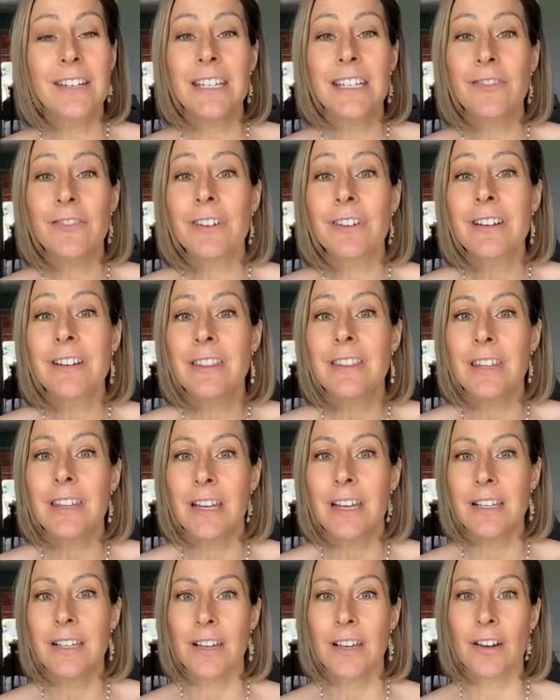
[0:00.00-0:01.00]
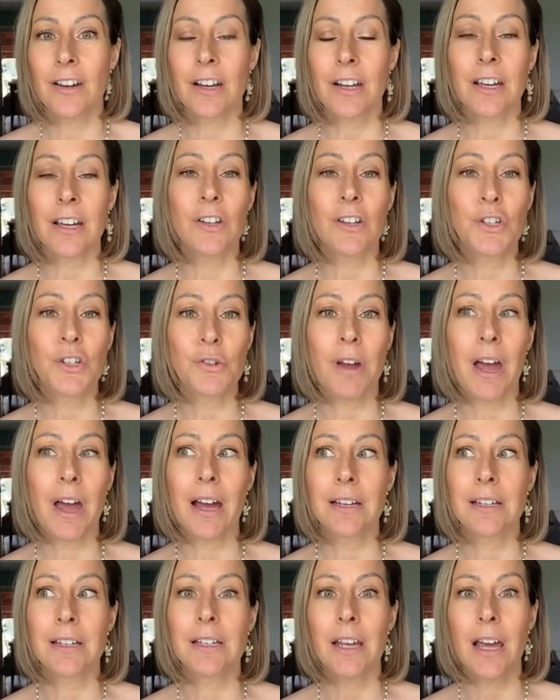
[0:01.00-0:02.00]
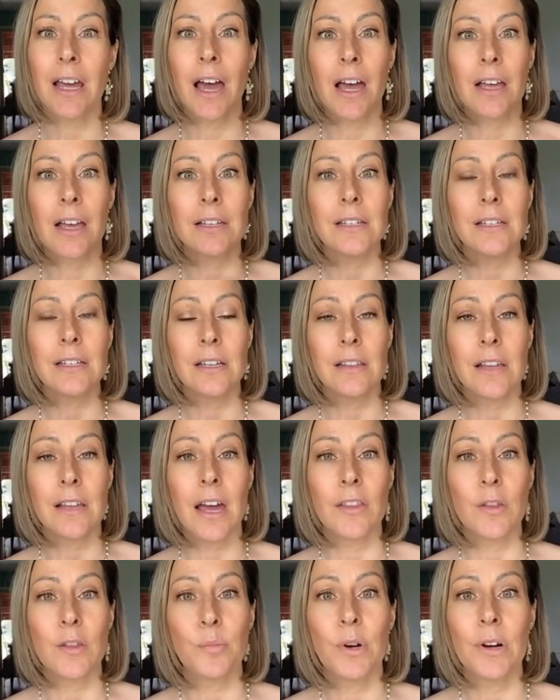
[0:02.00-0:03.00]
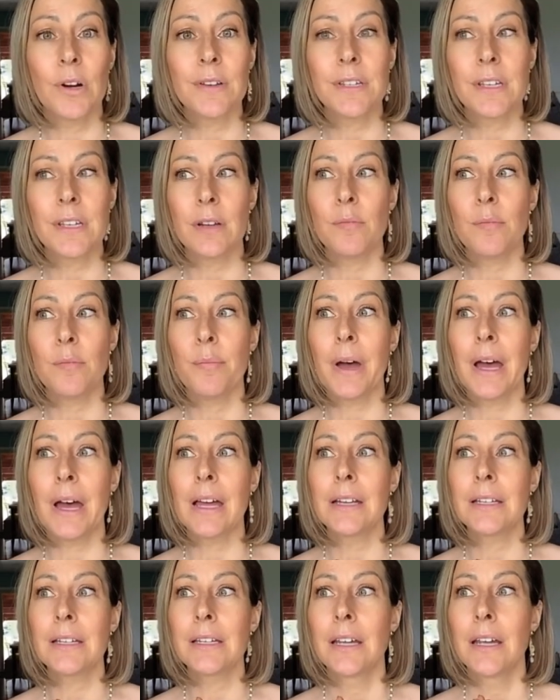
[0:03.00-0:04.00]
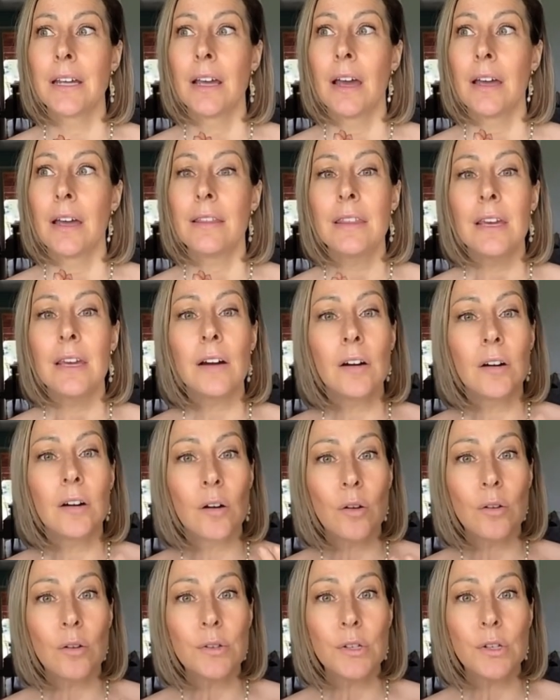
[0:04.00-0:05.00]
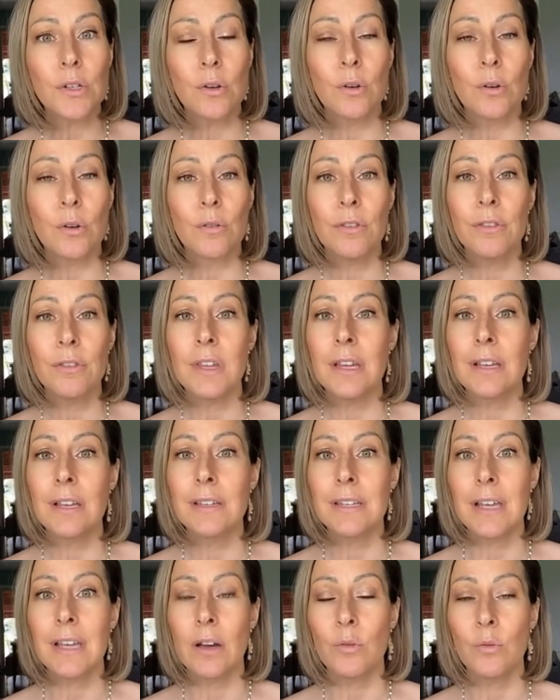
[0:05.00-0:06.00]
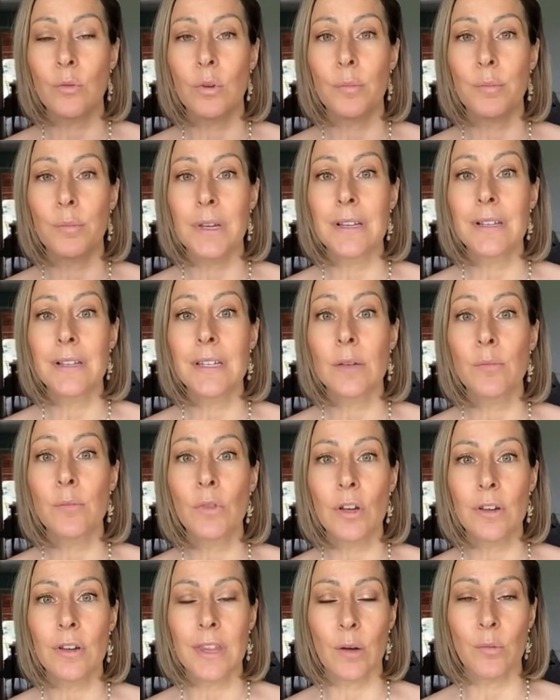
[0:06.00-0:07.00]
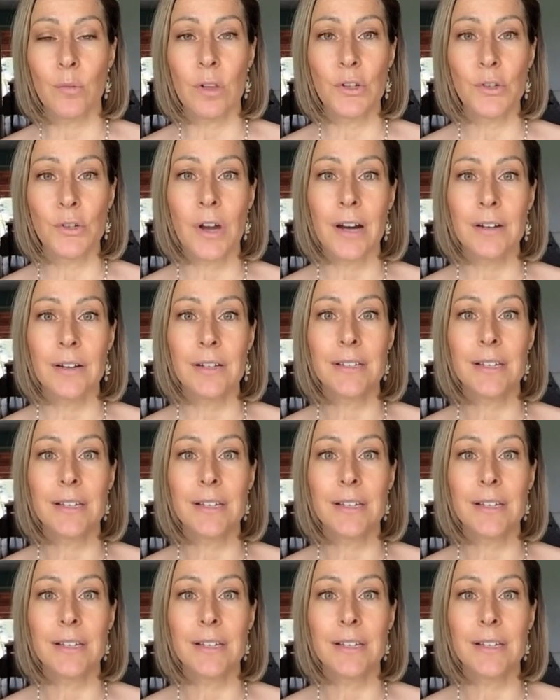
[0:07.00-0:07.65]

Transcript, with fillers: different things that are going to attract us to the other person, but there are also things that will be similar that will attract us.